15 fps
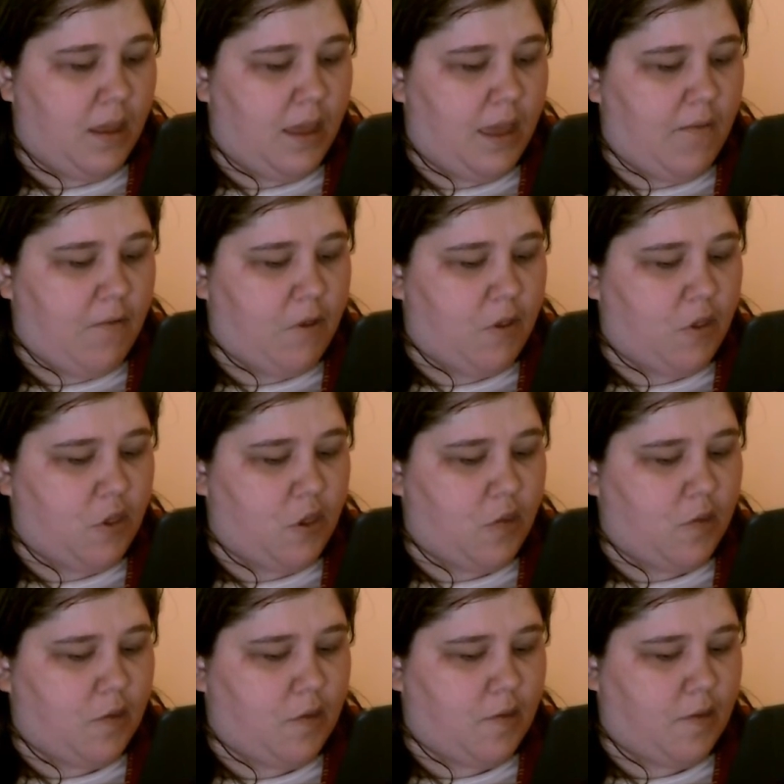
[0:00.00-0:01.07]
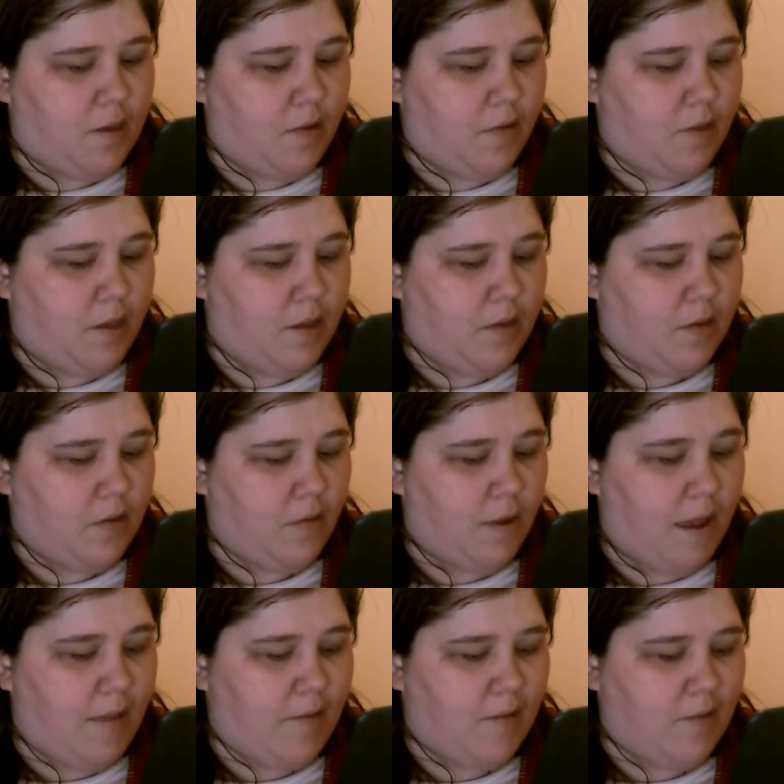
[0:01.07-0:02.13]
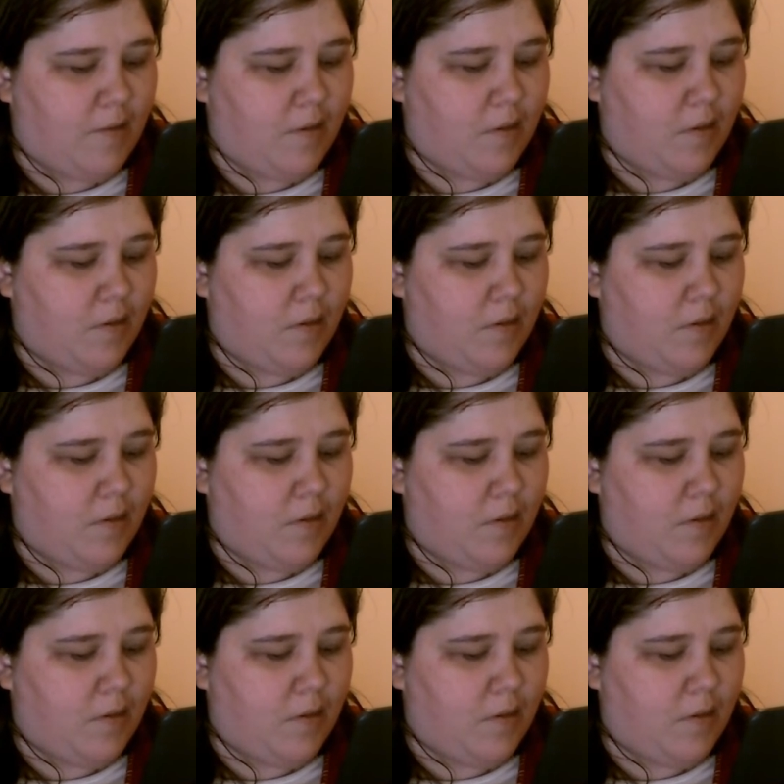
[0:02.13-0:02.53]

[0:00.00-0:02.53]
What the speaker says: He was just as guilty as the rest.